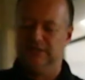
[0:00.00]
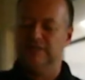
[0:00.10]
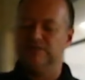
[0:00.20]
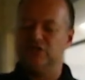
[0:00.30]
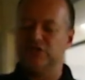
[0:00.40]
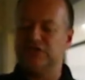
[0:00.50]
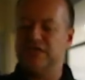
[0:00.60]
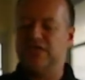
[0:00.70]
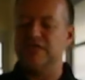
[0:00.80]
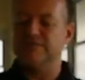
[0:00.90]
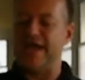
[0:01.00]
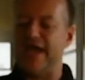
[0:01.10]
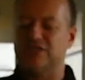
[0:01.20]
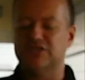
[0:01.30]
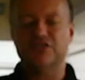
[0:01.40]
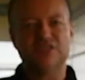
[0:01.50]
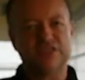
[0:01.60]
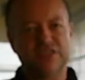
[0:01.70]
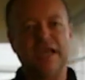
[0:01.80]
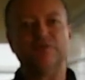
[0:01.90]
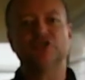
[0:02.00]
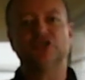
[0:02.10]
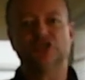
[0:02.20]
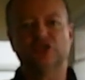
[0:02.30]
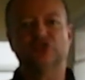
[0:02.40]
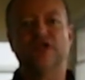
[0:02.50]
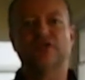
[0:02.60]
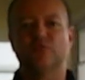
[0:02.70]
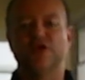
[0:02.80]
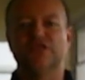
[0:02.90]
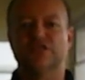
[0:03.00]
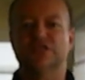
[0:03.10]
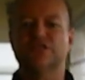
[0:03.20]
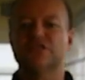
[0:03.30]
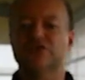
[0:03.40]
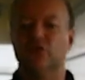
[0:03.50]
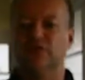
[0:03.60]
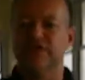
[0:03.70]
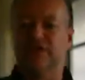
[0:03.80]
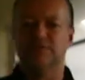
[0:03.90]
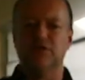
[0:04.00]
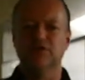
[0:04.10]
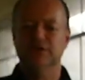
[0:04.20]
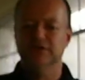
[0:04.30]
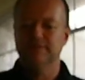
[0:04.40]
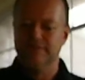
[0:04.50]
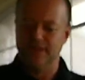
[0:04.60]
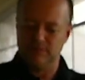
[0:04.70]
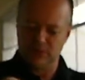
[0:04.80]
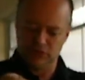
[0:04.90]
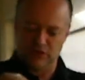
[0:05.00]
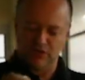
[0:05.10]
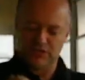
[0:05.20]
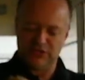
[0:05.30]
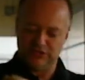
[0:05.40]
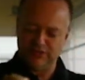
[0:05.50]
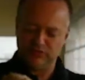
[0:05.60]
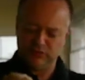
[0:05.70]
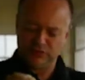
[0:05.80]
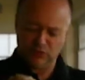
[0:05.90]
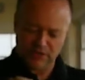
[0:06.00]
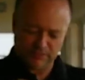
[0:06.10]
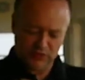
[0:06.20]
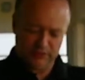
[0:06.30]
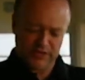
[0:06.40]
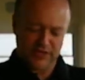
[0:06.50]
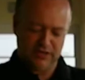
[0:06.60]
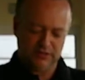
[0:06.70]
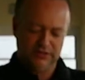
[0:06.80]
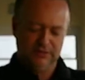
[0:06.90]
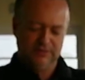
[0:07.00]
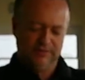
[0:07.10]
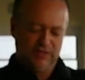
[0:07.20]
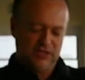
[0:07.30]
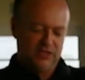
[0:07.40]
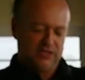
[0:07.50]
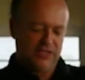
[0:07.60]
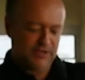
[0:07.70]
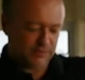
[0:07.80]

This is get him back. This is establishes strength, weakness. And this is the whole thing about dogs here. Even so when I put him down, it's the same